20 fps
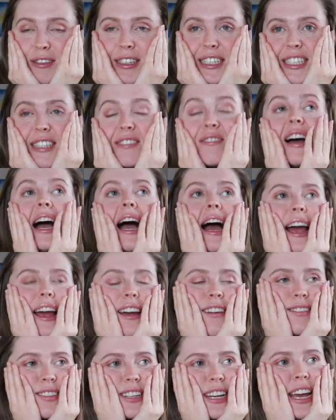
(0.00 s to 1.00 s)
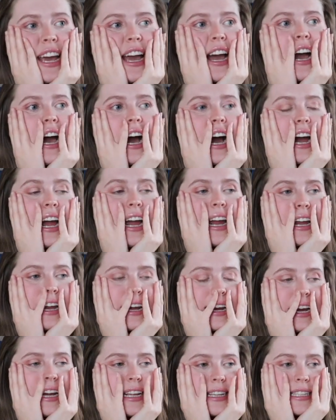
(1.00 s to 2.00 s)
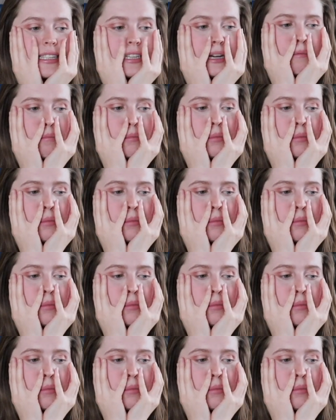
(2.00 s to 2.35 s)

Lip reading: we survived. I at some